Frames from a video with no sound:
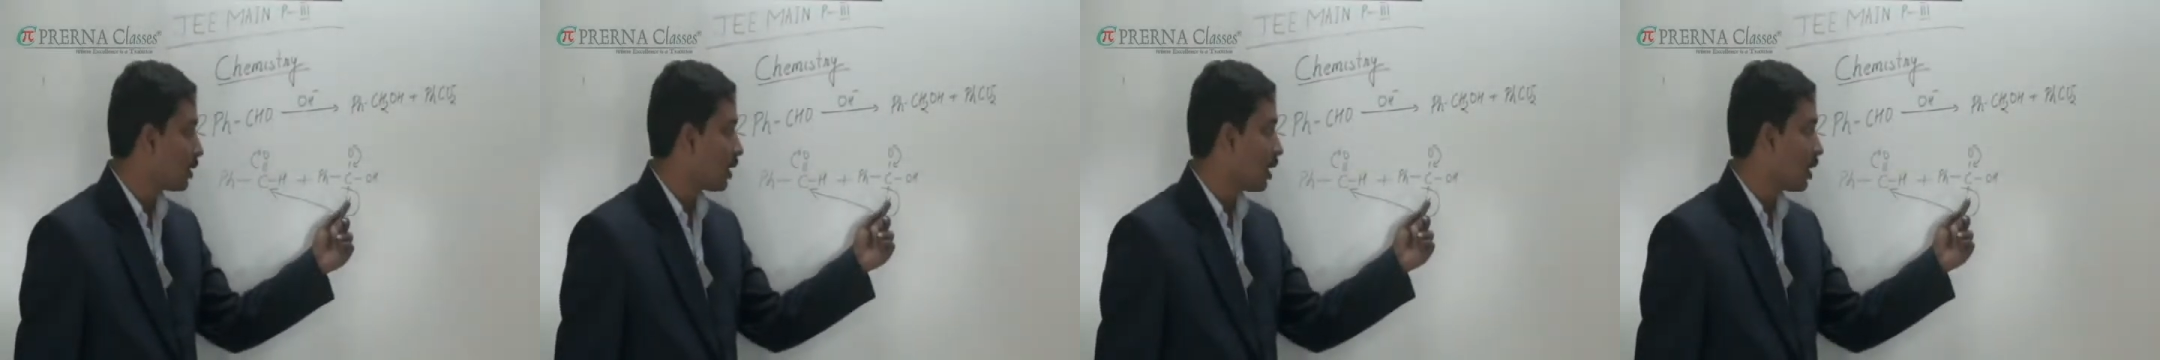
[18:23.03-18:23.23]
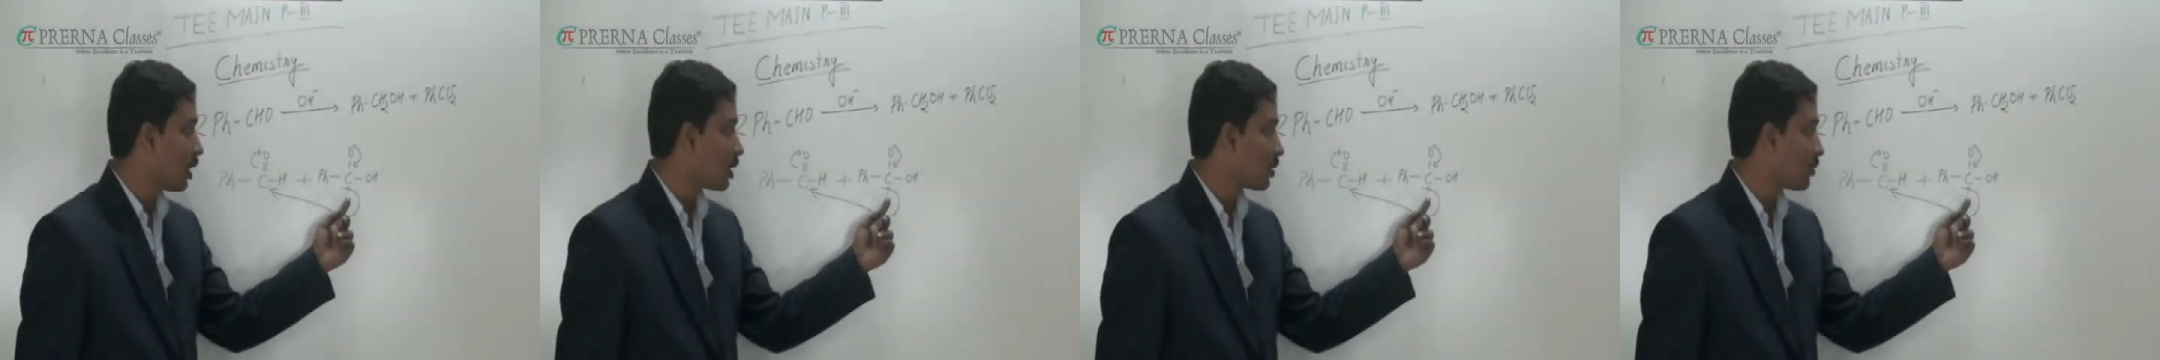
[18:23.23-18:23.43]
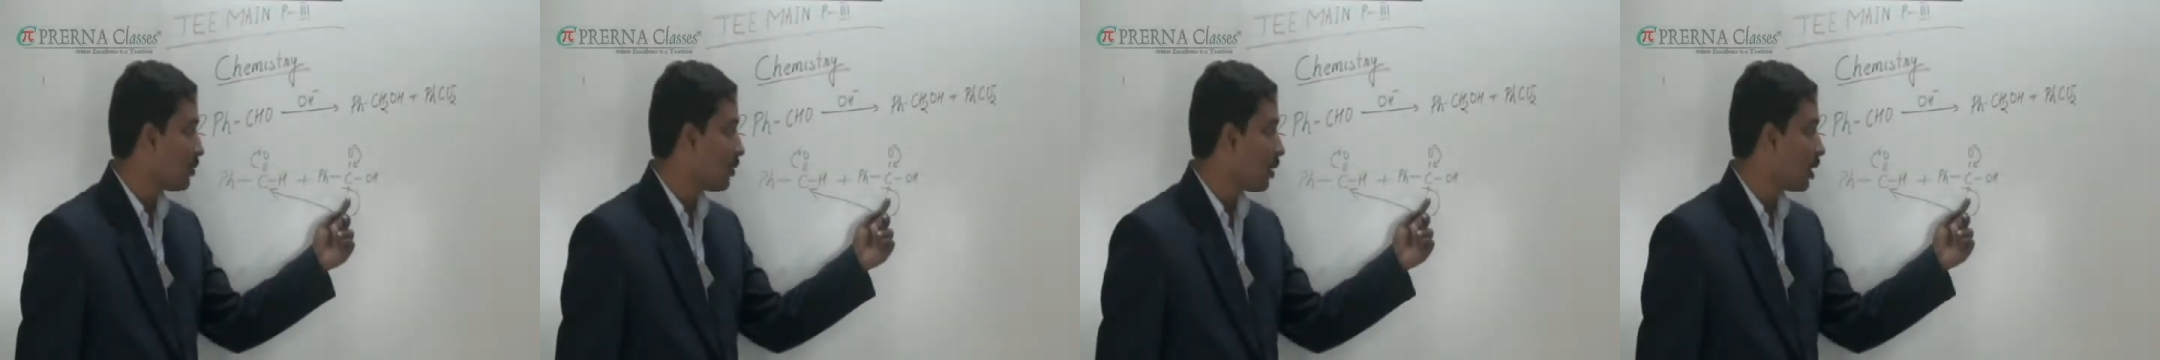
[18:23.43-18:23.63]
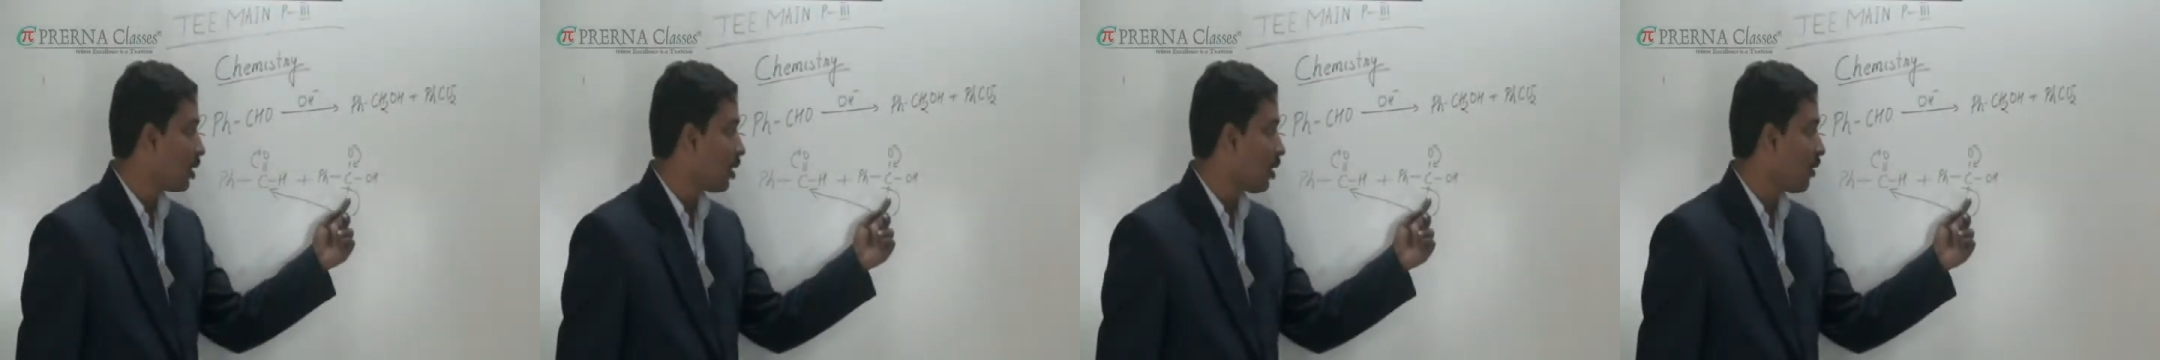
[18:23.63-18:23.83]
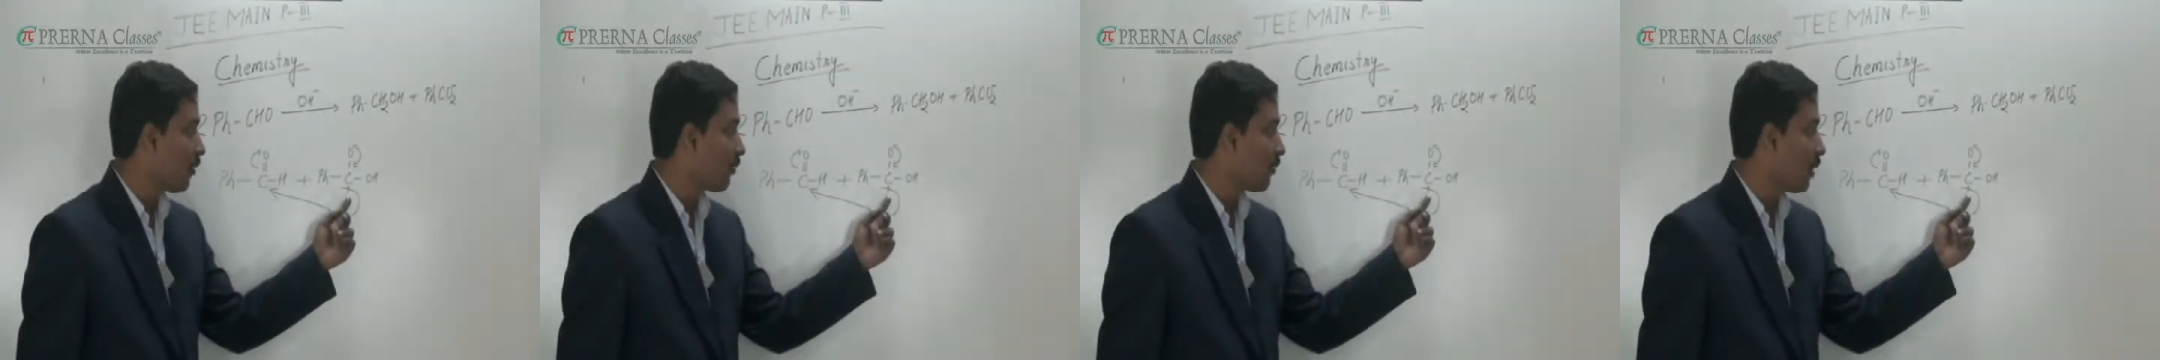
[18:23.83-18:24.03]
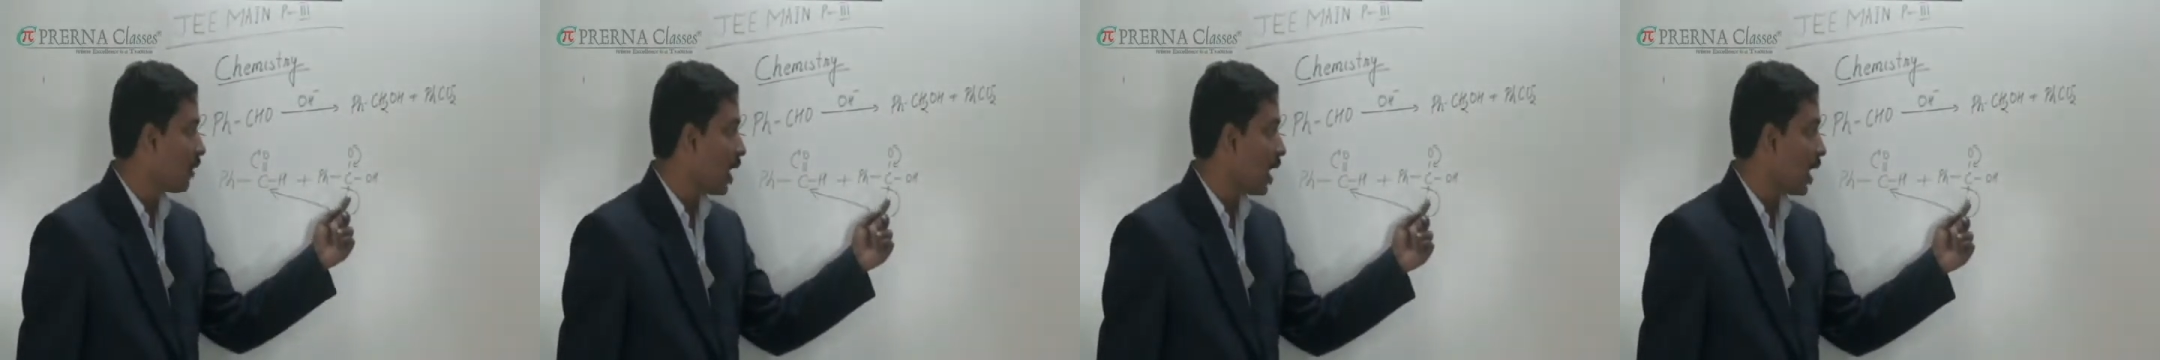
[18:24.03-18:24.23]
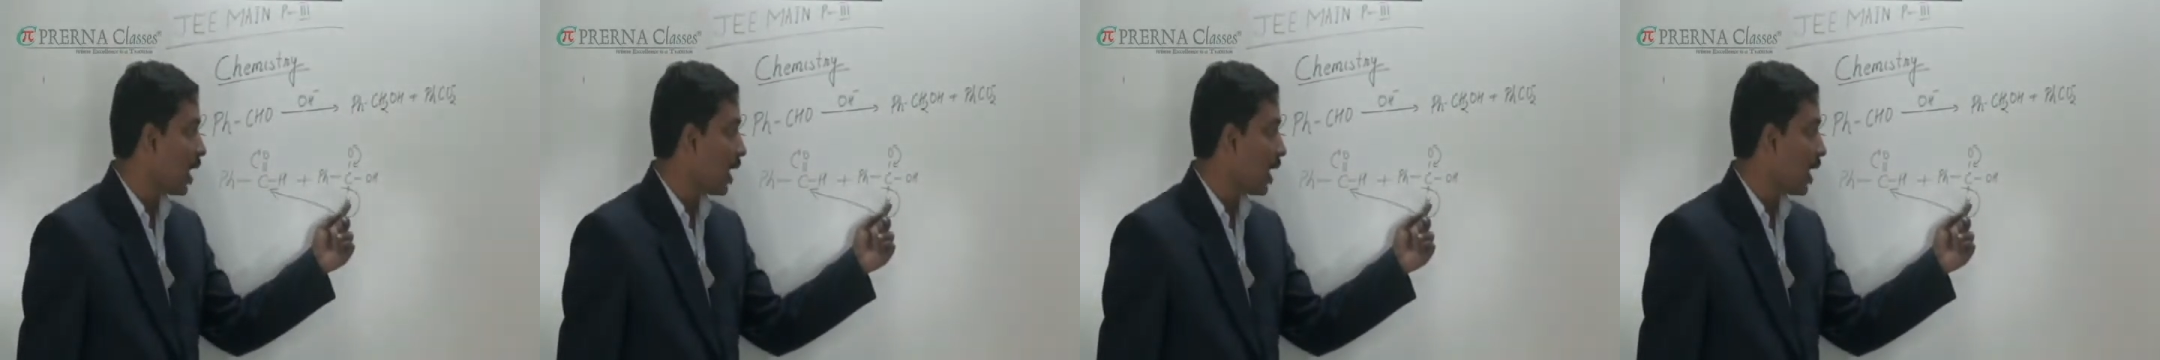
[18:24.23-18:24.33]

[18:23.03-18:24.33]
transfer of